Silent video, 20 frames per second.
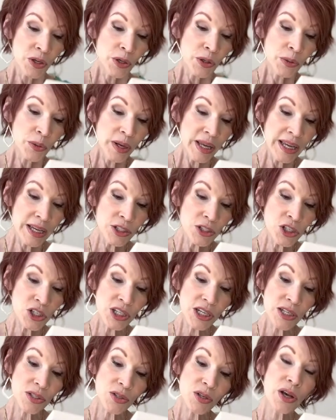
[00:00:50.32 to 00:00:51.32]
who hitched
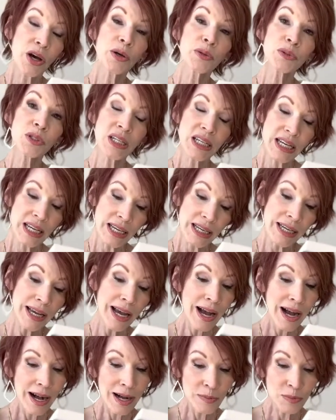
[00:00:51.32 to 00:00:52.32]
his goatee
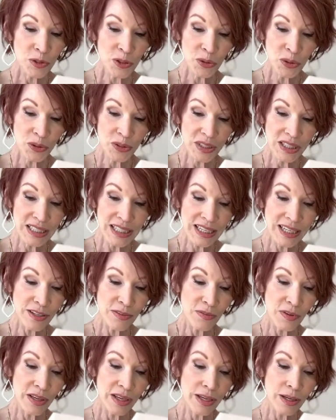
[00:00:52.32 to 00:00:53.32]
up toward the
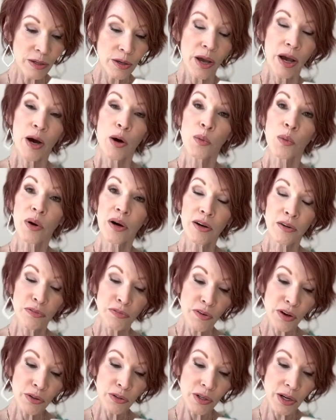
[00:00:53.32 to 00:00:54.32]
TV where a
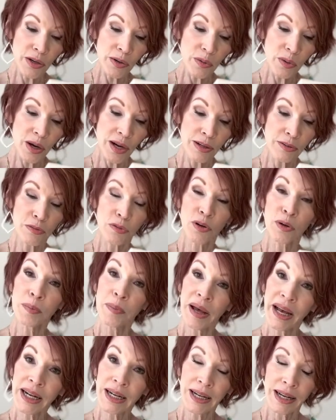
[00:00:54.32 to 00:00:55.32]
photo of
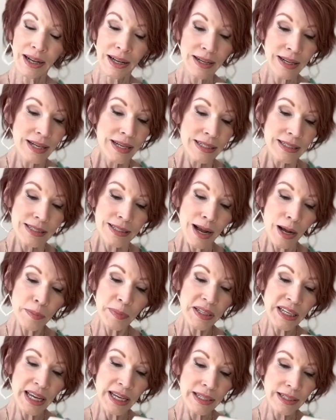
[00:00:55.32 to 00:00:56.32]
Rebecca
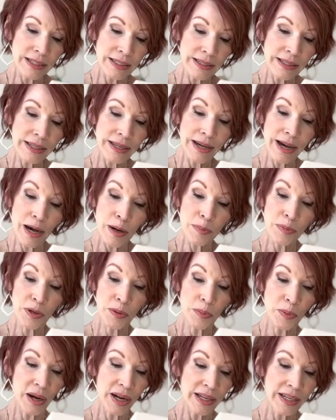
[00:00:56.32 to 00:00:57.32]
dominated the upper
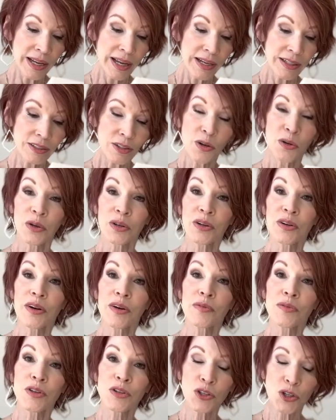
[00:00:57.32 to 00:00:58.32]
right-hand corner
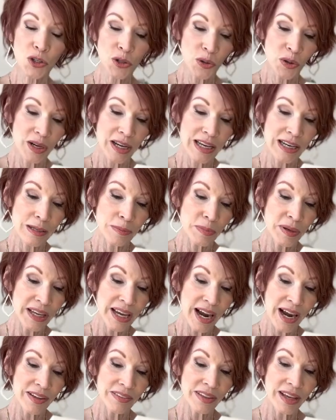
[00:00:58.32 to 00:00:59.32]
of the screen
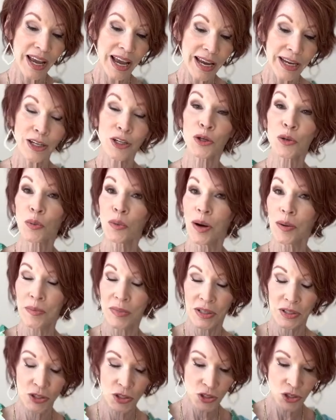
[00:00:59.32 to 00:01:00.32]
behind the anchor
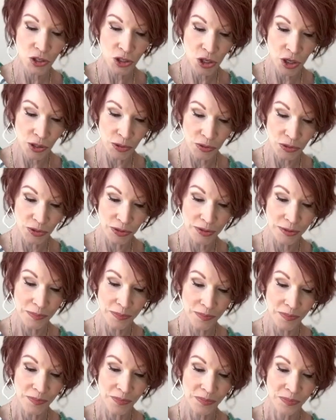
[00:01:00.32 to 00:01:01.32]
woman's shoulder.
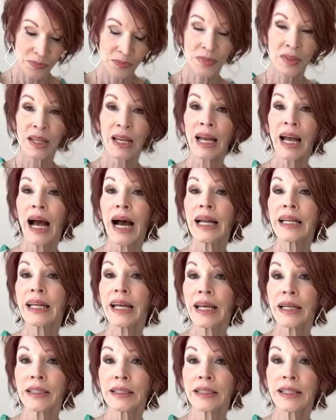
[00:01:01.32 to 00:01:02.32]
An
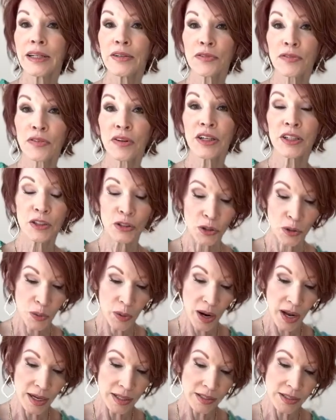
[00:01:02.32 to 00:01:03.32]
indifferent
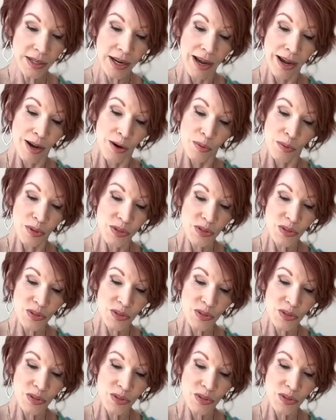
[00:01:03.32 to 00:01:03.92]
grunt was